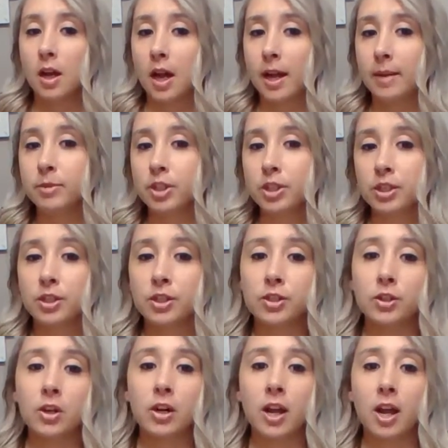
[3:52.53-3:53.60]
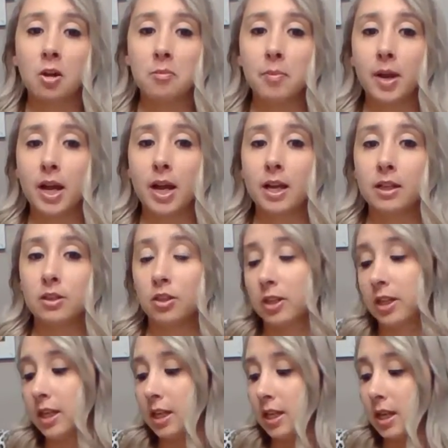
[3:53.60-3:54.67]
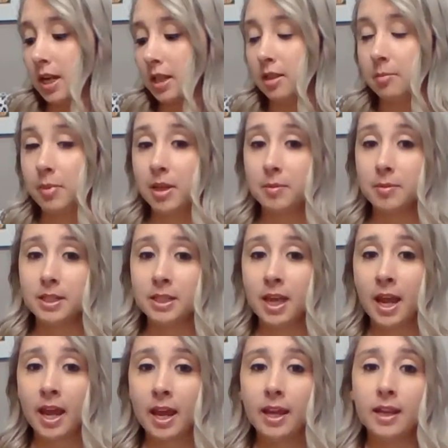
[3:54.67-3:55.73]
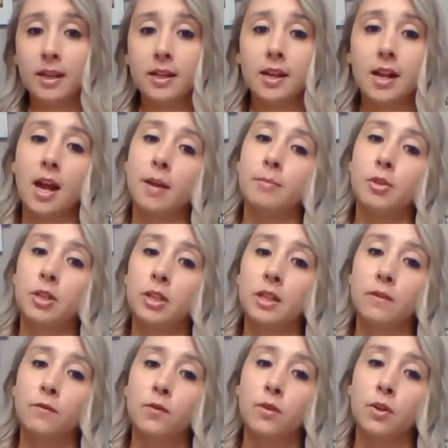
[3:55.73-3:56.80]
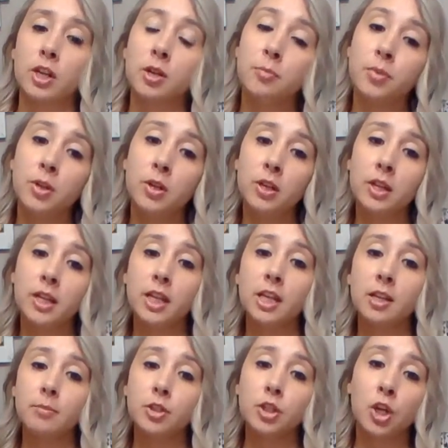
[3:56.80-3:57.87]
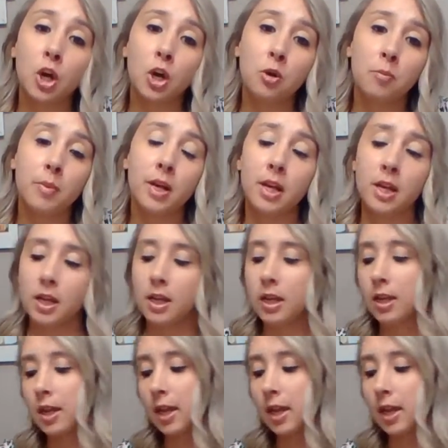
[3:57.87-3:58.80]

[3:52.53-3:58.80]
I'm just going to start out by looking at the baby's head. I'm looking for caput, hematoma,